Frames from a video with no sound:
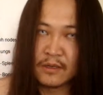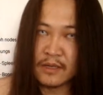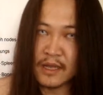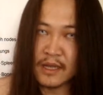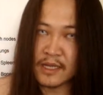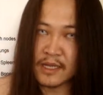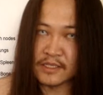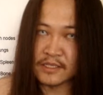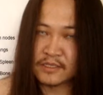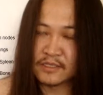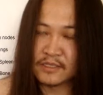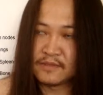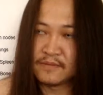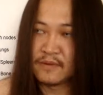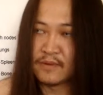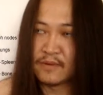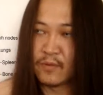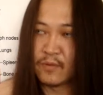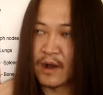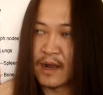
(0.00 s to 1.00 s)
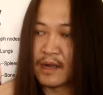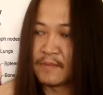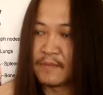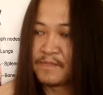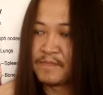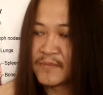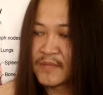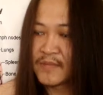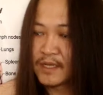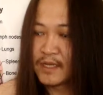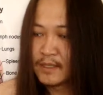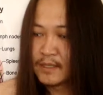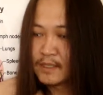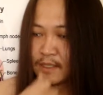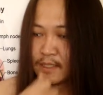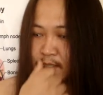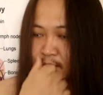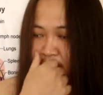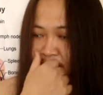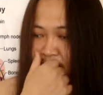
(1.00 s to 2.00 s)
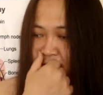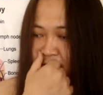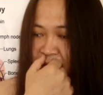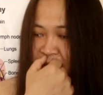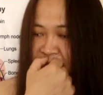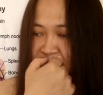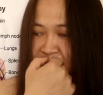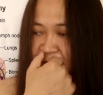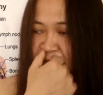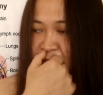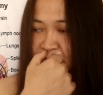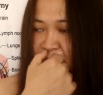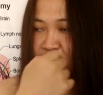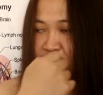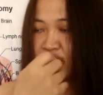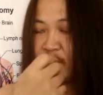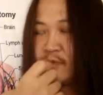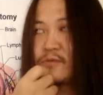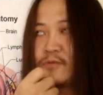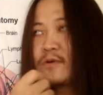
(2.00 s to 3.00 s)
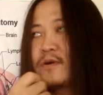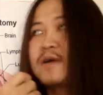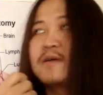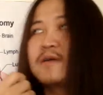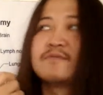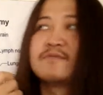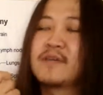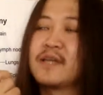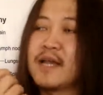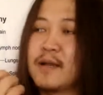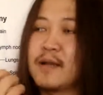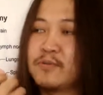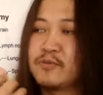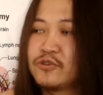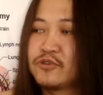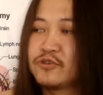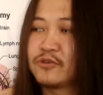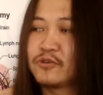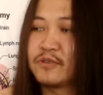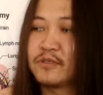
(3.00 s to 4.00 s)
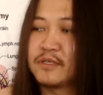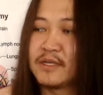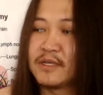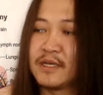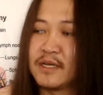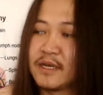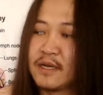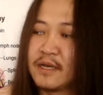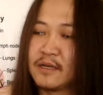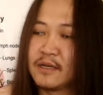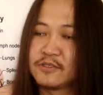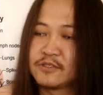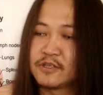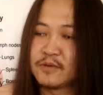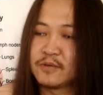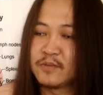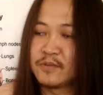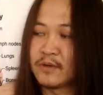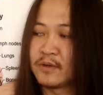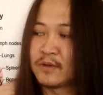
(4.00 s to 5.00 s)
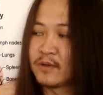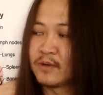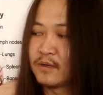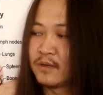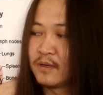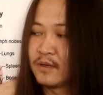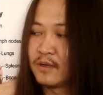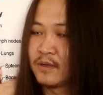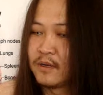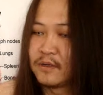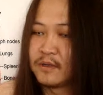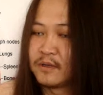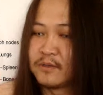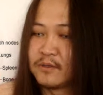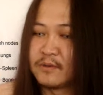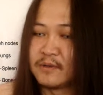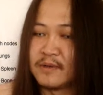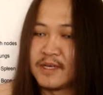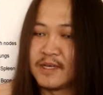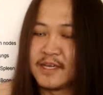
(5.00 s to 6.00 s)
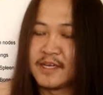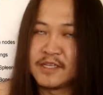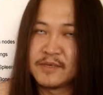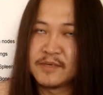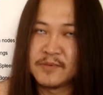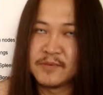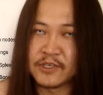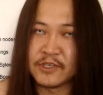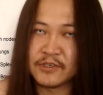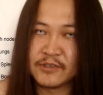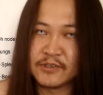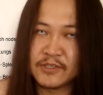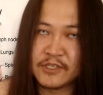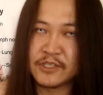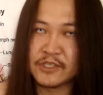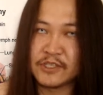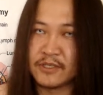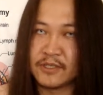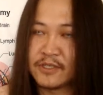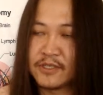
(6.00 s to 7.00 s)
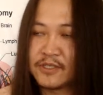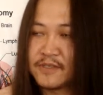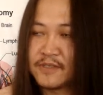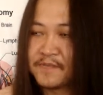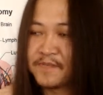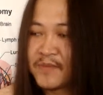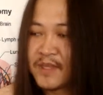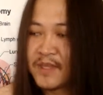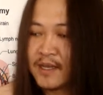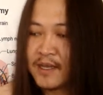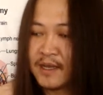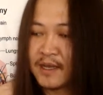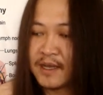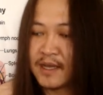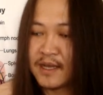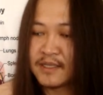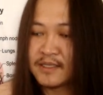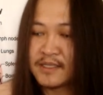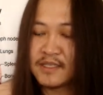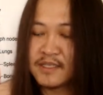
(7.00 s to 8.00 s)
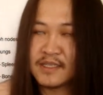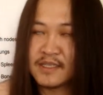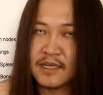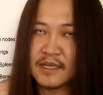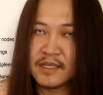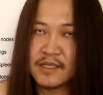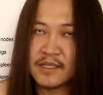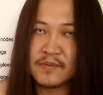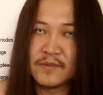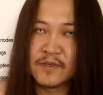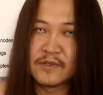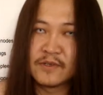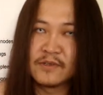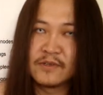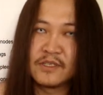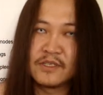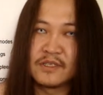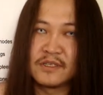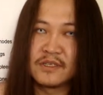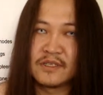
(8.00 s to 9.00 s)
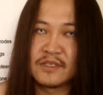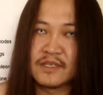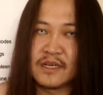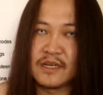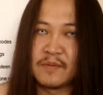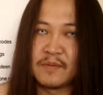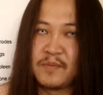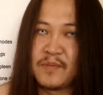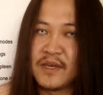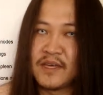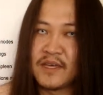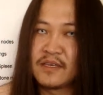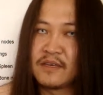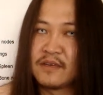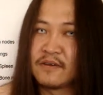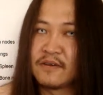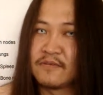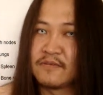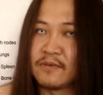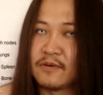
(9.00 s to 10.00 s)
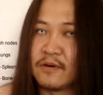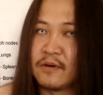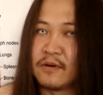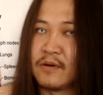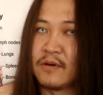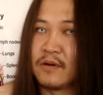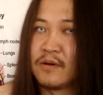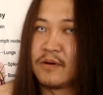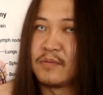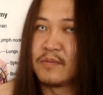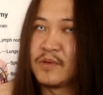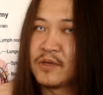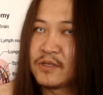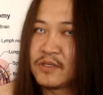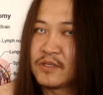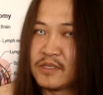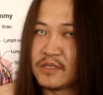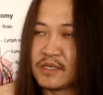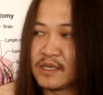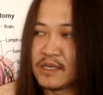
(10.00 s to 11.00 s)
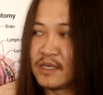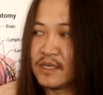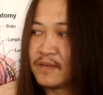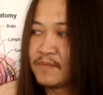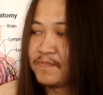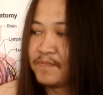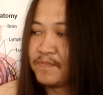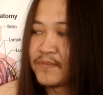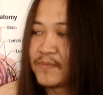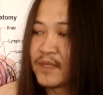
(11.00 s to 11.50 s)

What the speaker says: us. Why? It is because, you know, when you have captured some, you know, enemy creatures, and these enemy creatures are begging for mercy,